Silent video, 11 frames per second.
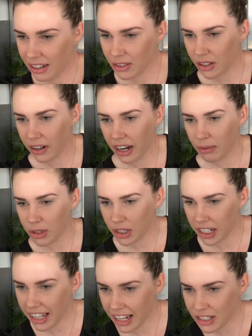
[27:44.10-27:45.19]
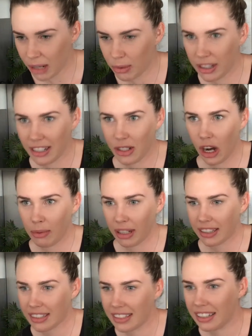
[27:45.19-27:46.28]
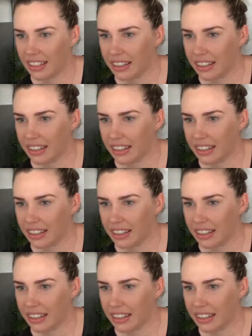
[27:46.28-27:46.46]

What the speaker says: Sorry, I'm just trying to catch up with these comments.